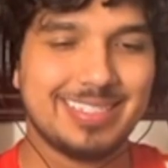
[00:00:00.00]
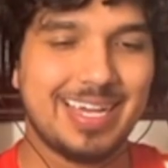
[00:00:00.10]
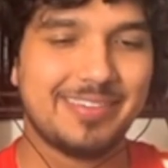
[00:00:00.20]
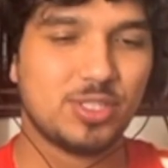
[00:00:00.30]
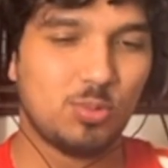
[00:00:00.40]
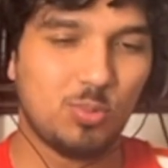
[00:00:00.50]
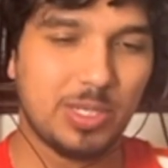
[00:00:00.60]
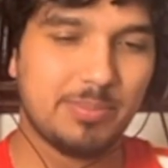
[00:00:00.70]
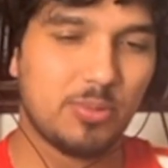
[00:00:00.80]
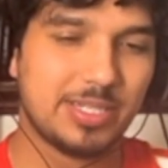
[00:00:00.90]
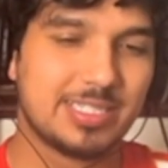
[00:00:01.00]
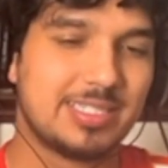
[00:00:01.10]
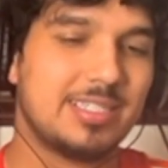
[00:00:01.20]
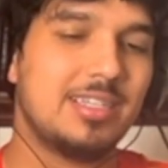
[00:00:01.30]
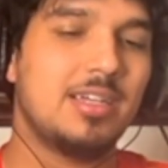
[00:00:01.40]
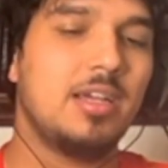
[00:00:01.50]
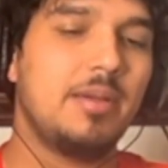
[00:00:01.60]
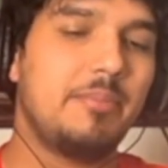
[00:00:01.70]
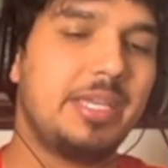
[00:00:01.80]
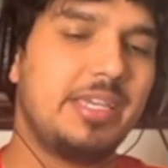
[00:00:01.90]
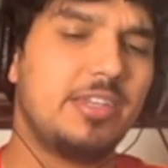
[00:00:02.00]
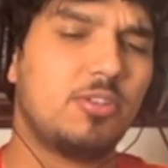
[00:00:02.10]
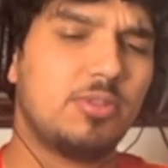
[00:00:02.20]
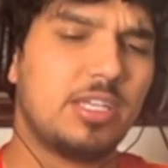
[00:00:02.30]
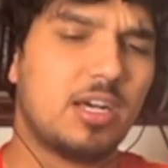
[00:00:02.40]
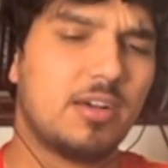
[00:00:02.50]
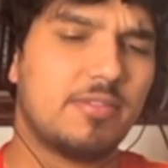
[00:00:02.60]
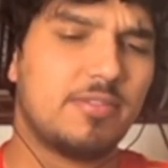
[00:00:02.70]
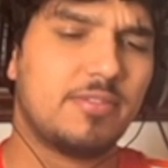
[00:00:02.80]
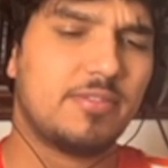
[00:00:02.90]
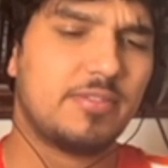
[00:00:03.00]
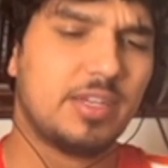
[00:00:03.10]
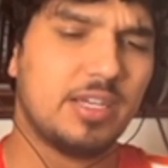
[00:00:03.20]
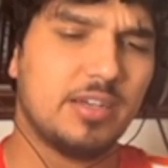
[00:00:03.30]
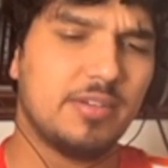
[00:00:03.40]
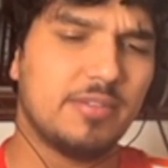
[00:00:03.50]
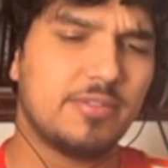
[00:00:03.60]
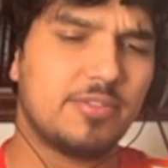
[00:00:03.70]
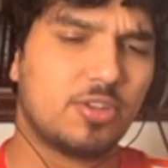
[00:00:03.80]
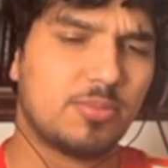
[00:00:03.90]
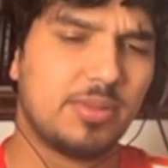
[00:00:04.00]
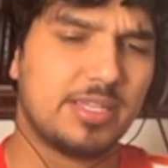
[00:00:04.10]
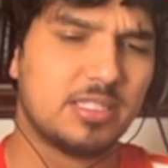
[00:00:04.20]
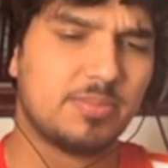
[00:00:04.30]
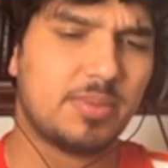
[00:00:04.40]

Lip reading: did have 20 points, being only off of 3rd place